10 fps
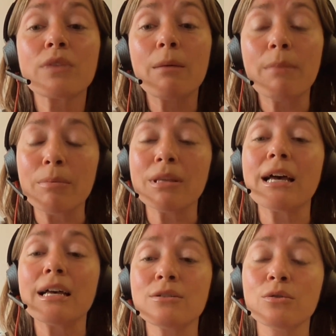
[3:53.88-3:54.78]
And maybe
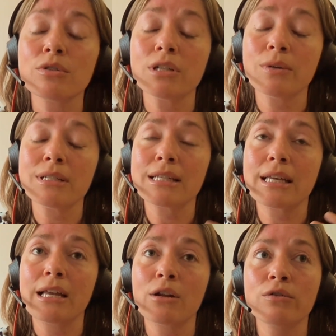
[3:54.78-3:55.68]
that is also a
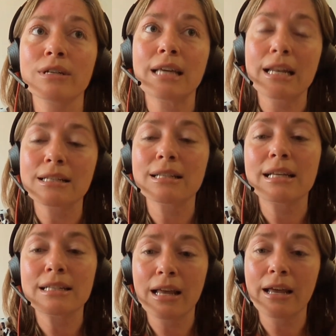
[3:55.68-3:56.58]
skill or a sense that
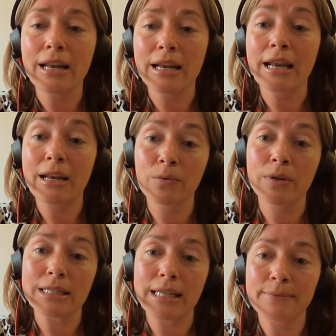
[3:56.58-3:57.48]
is learned in
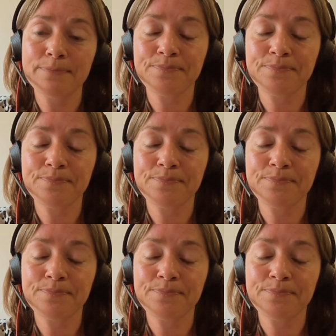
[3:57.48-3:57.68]
infancy.